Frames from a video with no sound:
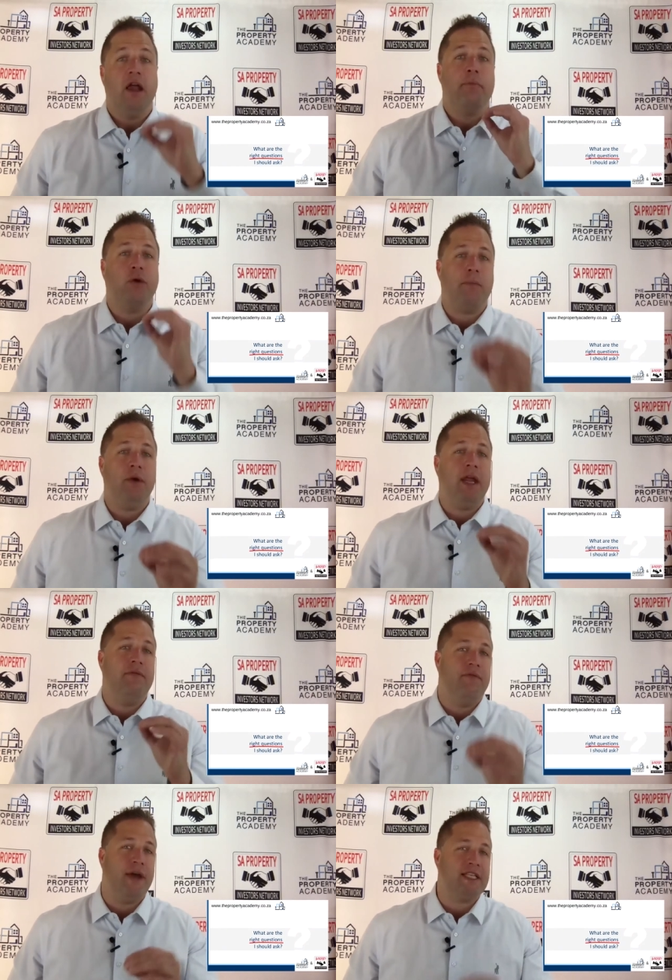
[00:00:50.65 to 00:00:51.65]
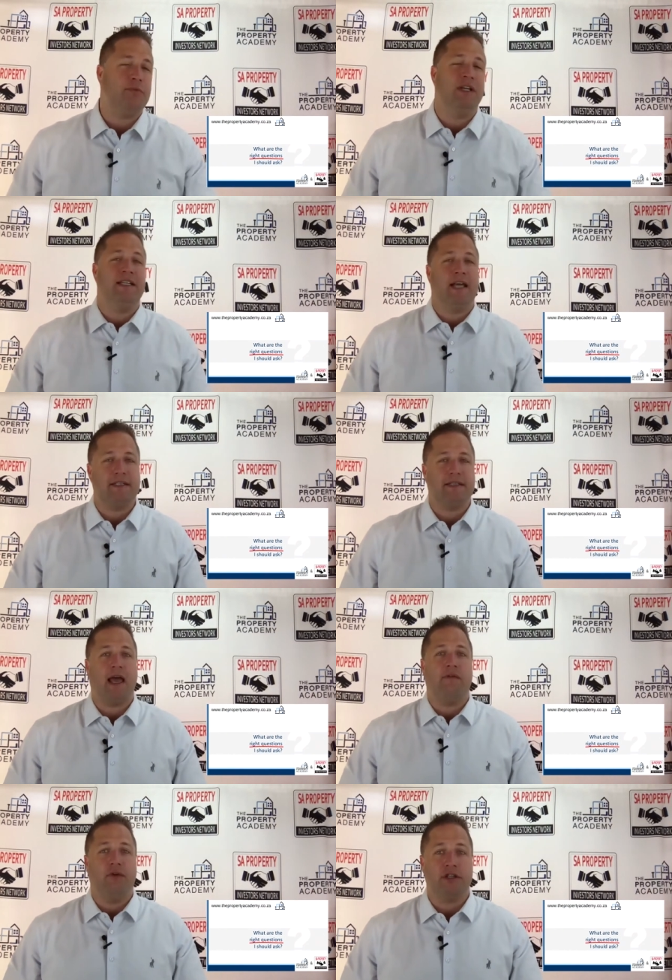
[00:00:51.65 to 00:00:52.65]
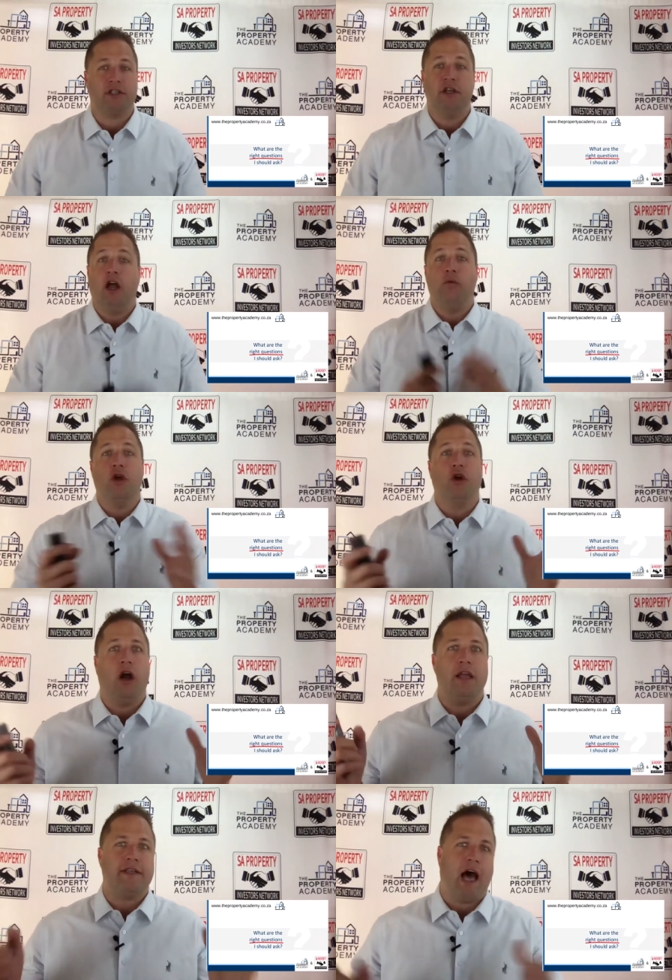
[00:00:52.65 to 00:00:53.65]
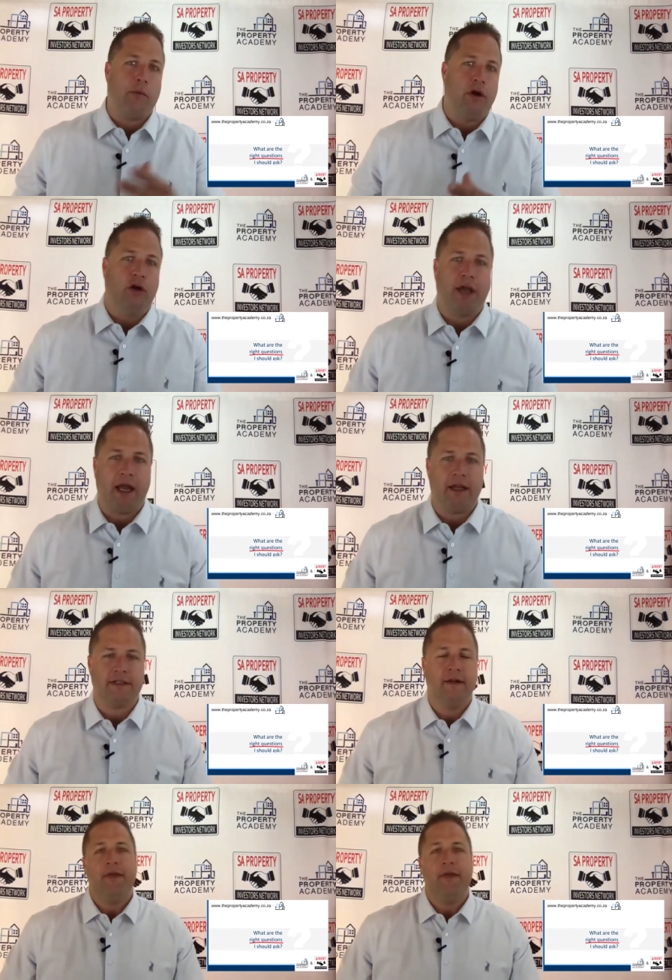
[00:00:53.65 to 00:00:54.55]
Property investment does have risks, regardless how we look at it.